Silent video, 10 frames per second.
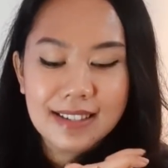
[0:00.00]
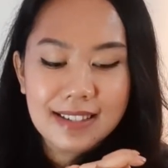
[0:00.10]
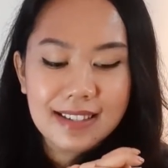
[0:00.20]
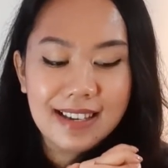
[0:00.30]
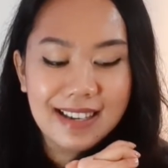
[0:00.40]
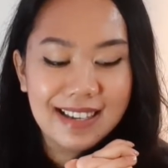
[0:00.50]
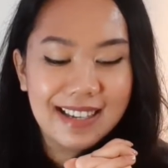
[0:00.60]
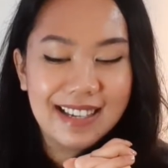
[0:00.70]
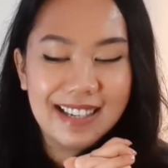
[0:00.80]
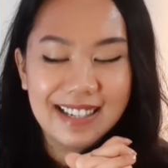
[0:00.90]

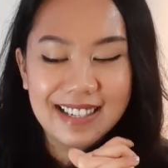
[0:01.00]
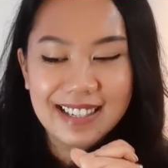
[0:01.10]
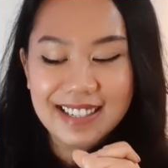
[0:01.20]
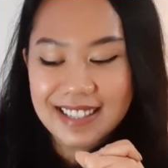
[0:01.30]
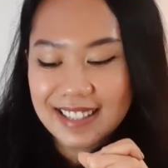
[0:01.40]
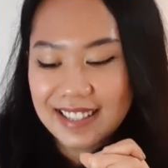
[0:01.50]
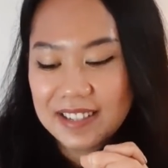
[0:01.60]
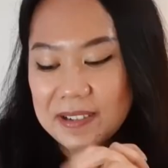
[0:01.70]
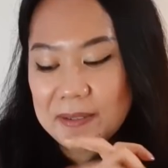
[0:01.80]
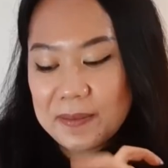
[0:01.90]

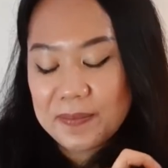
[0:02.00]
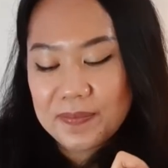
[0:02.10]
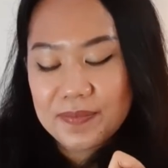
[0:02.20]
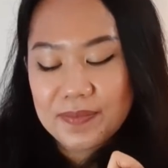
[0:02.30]
(silence)